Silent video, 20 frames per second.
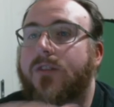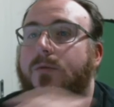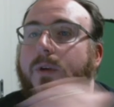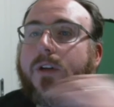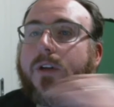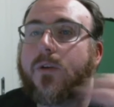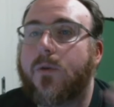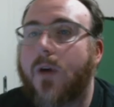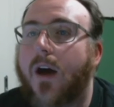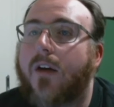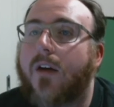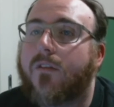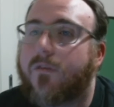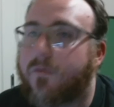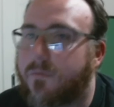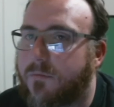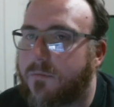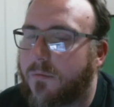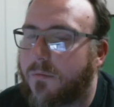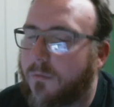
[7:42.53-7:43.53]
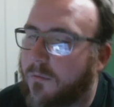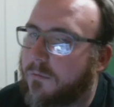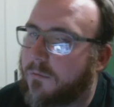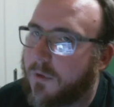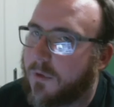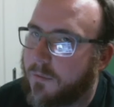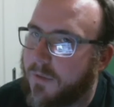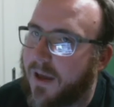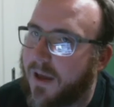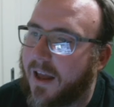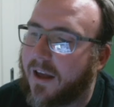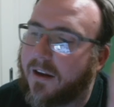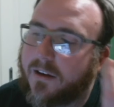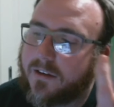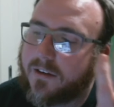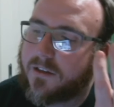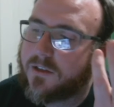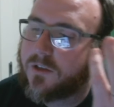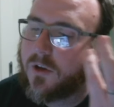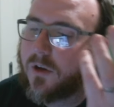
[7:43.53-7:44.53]
when you have prepared a
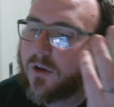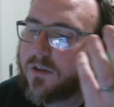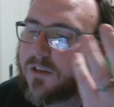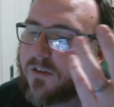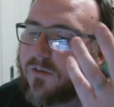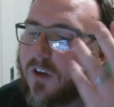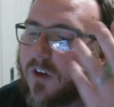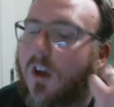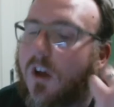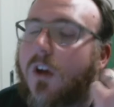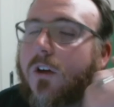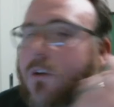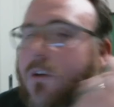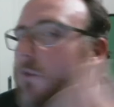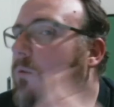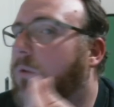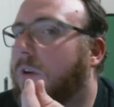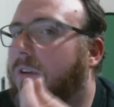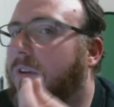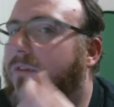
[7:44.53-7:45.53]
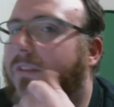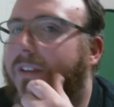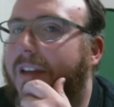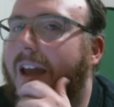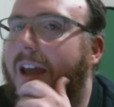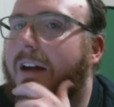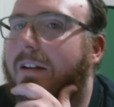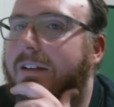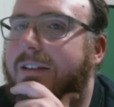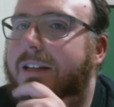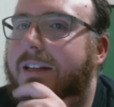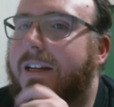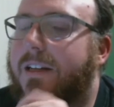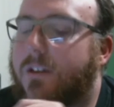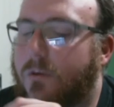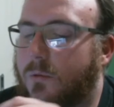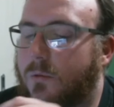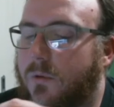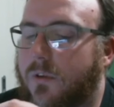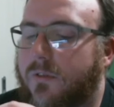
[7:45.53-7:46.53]
discursive, you would have
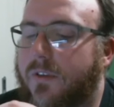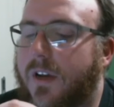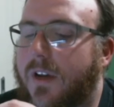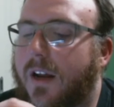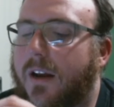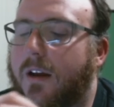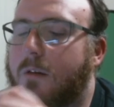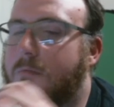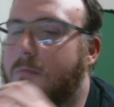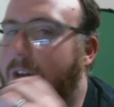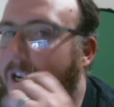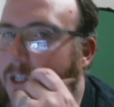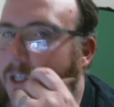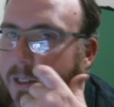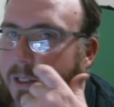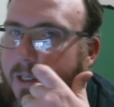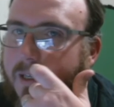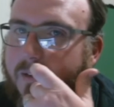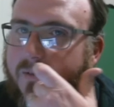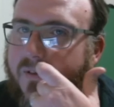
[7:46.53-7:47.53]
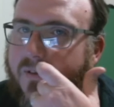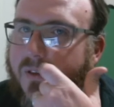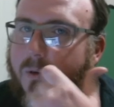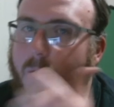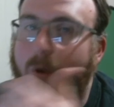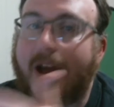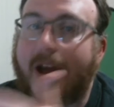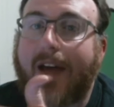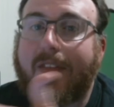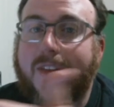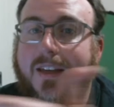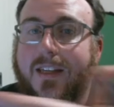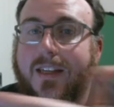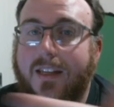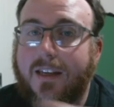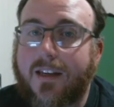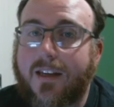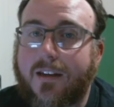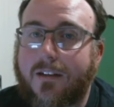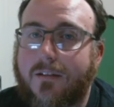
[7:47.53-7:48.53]
done imaginative throughout the
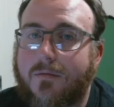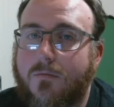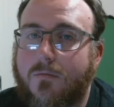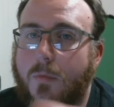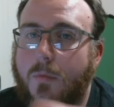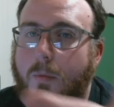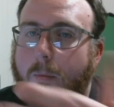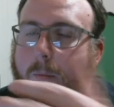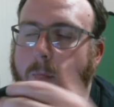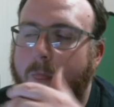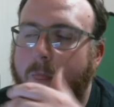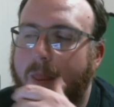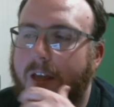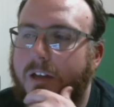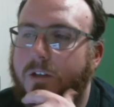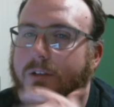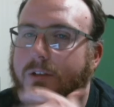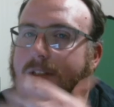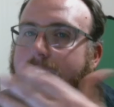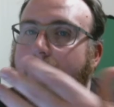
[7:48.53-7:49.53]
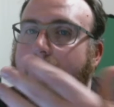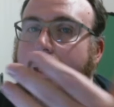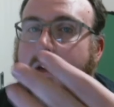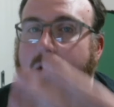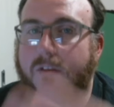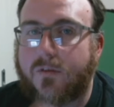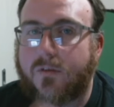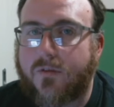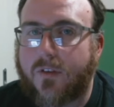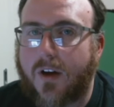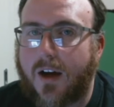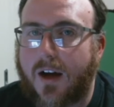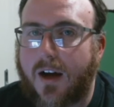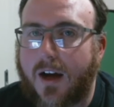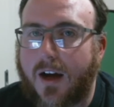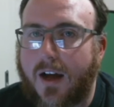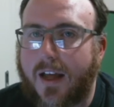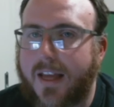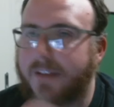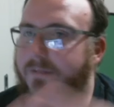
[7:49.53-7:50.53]
year in your study of,
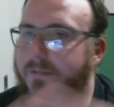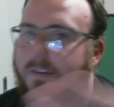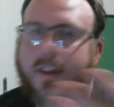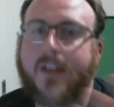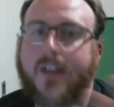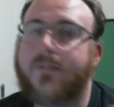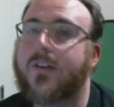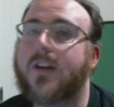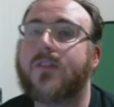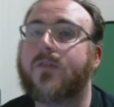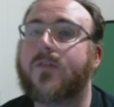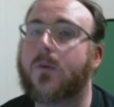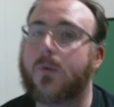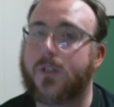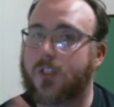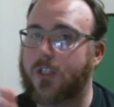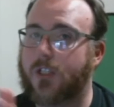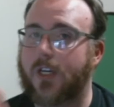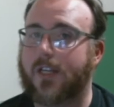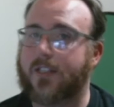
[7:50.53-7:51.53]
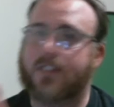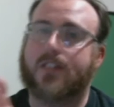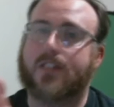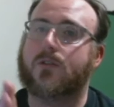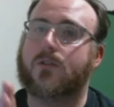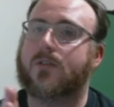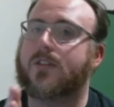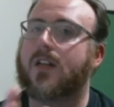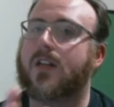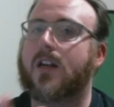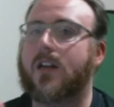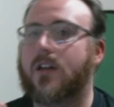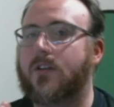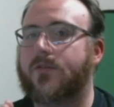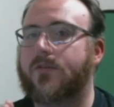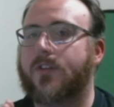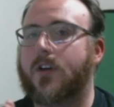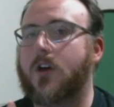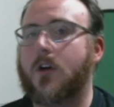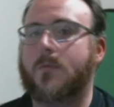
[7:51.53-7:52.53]
even if it was just in your study
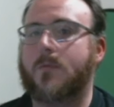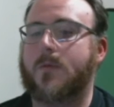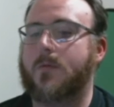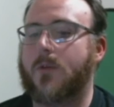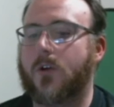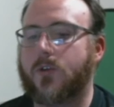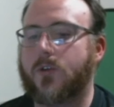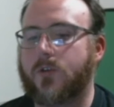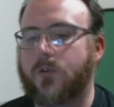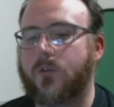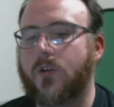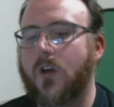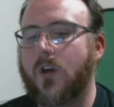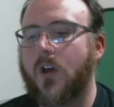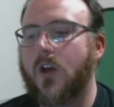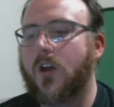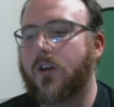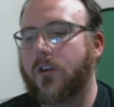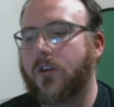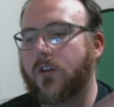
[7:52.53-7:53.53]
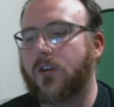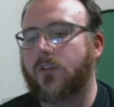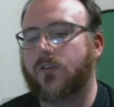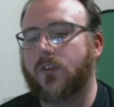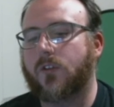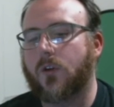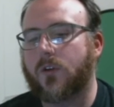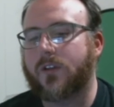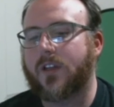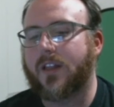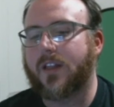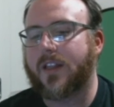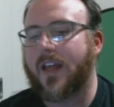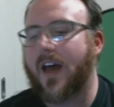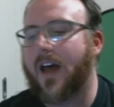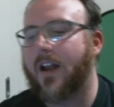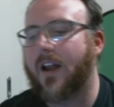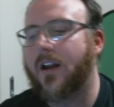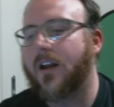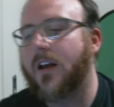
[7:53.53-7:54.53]
of the common module, you'll have looked at that.